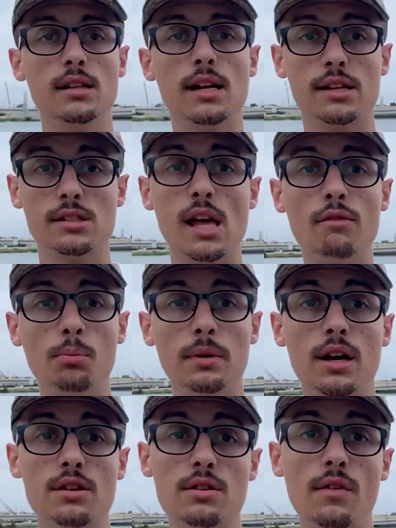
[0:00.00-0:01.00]
to the next level,
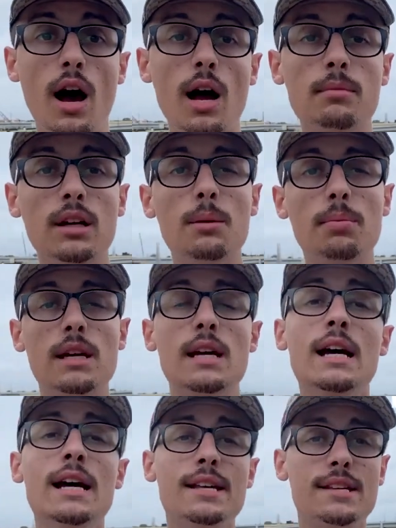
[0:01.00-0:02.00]
because if I'm gonna be
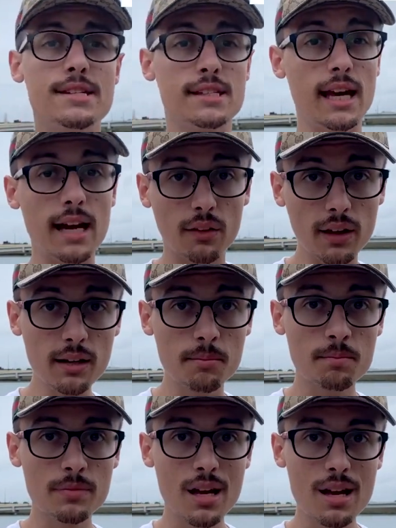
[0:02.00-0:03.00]
scaling,
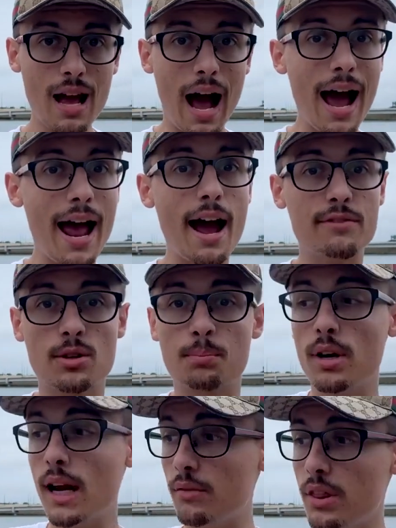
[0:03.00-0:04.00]
I have to
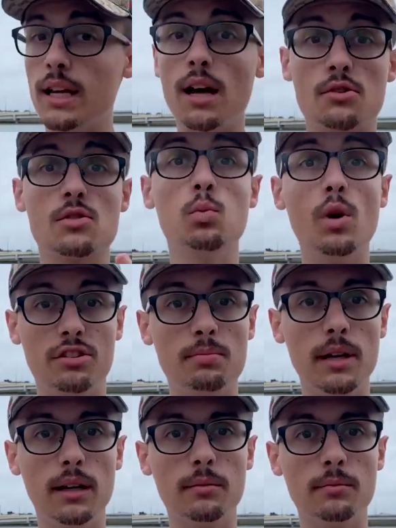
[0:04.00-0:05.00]
bring everything else with
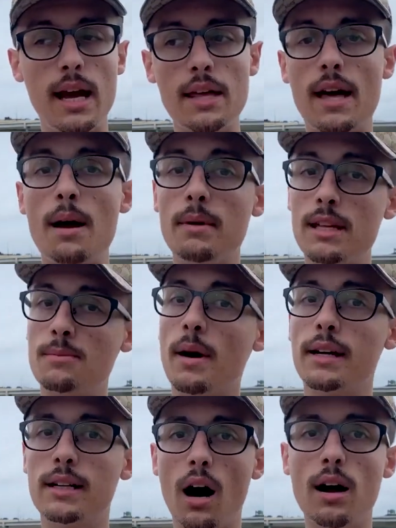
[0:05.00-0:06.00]
me, and that means
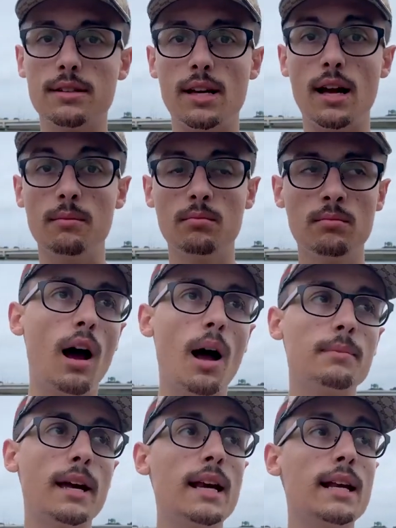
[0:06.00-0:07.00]
my content. I'm